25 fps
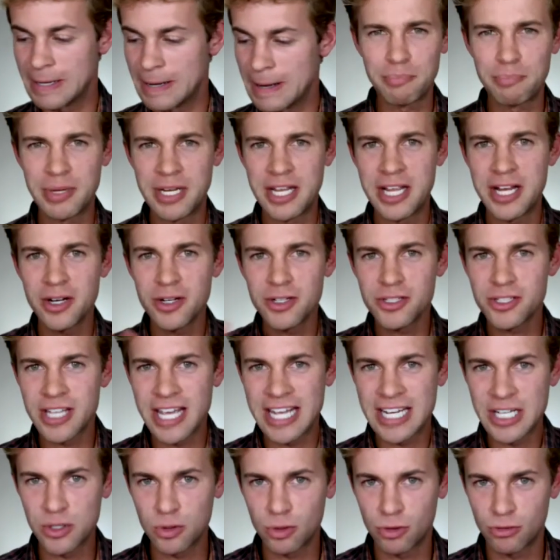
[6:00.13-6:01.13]
But here's the
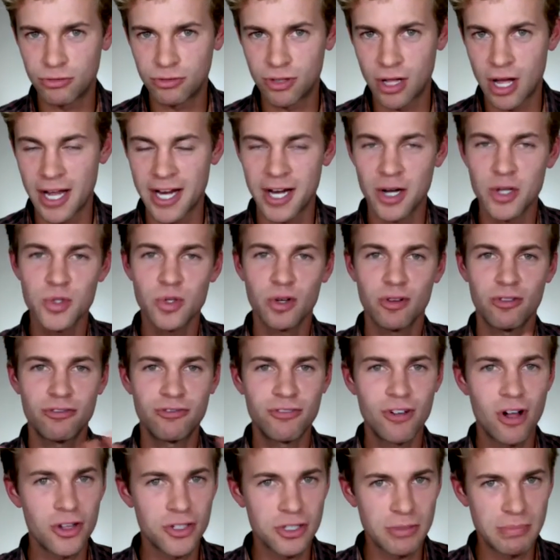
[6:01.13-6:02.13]
integral flaw. Here's where it
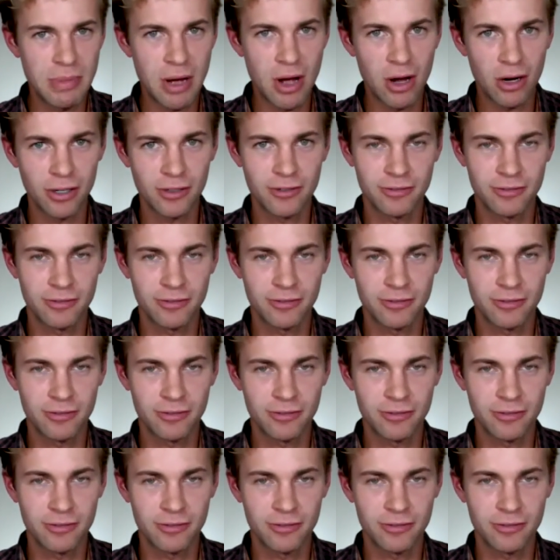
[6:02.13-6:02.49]
falls apart